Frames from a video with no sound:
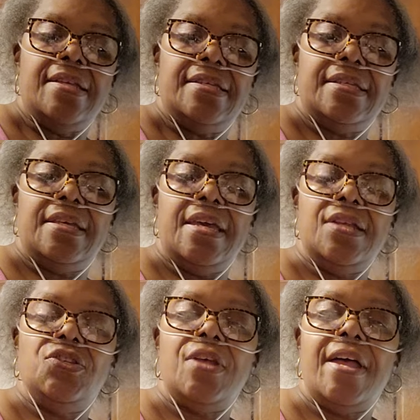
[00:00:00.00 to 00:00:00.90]
the
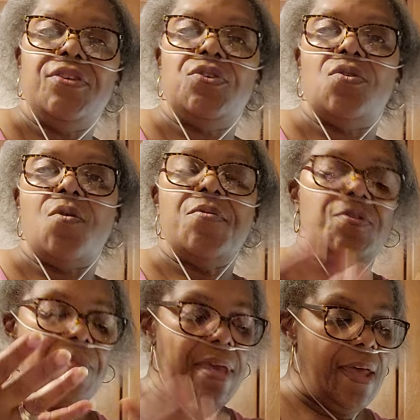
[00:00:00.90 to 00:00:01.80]
skin side should
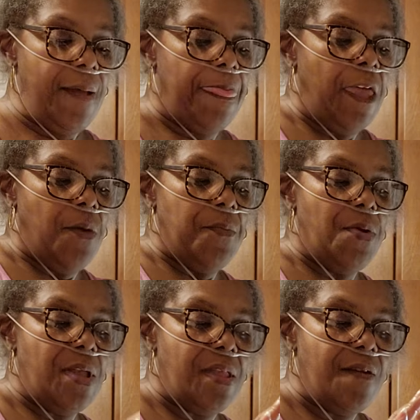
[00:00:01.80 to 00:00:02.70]
always be up.
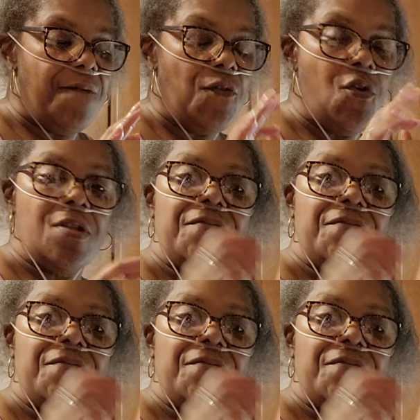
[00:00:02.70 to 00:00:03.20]
Put enough oil.